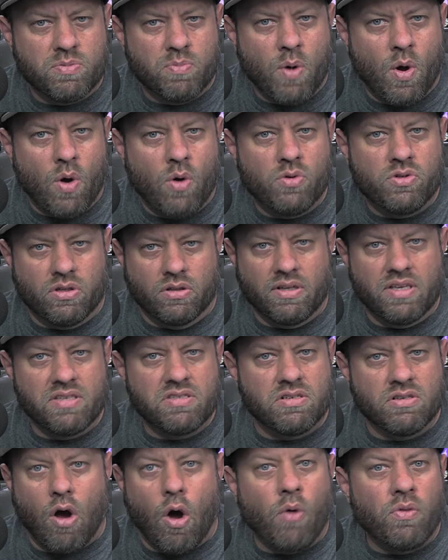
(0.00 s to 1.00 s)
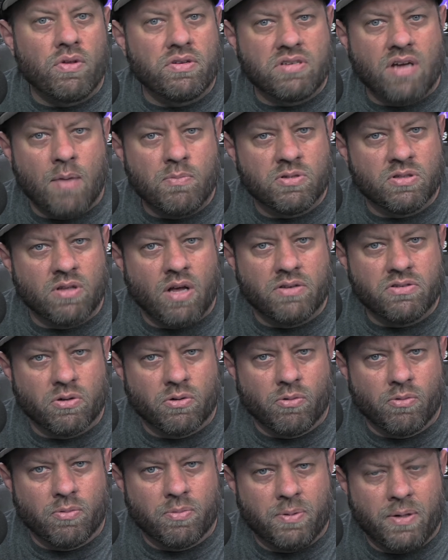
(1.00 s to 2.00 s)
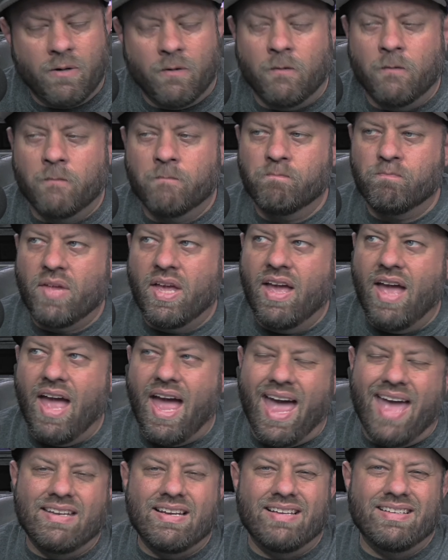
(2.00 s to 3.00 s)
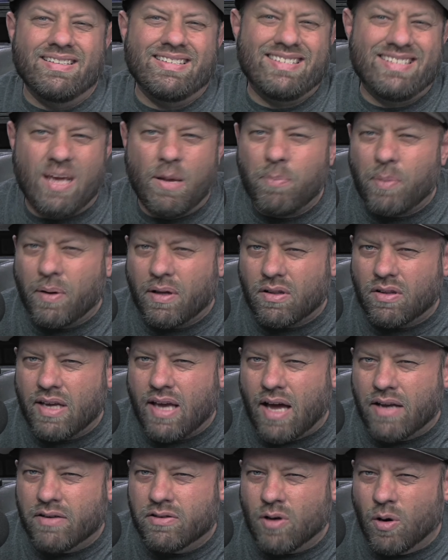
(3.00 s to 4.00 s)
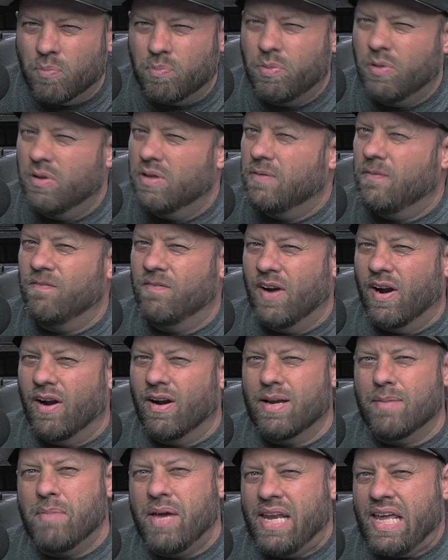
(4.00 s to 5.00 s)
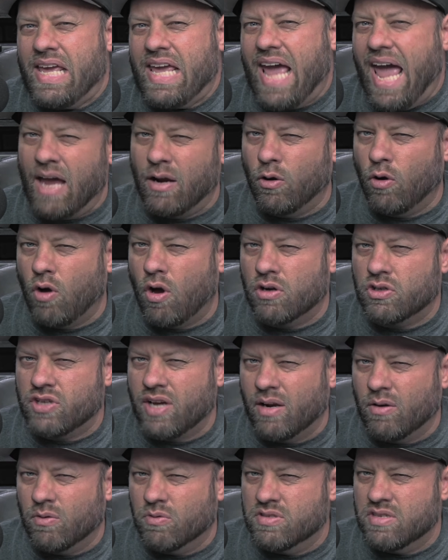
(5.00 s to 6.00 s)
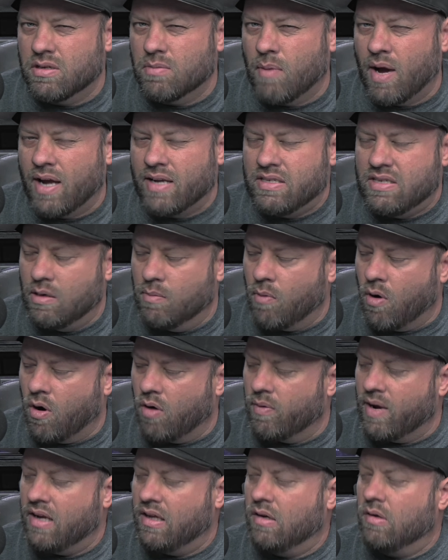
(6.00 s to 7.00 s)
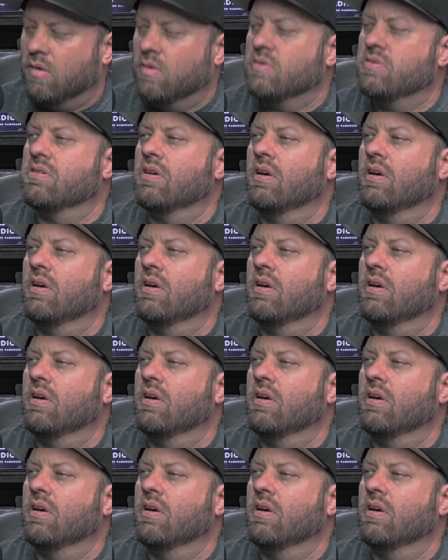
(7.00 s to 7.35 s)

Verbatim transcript: mode to listen to all the time slots on a repeater. And typically, I don't put very many analog channels into my DMR radios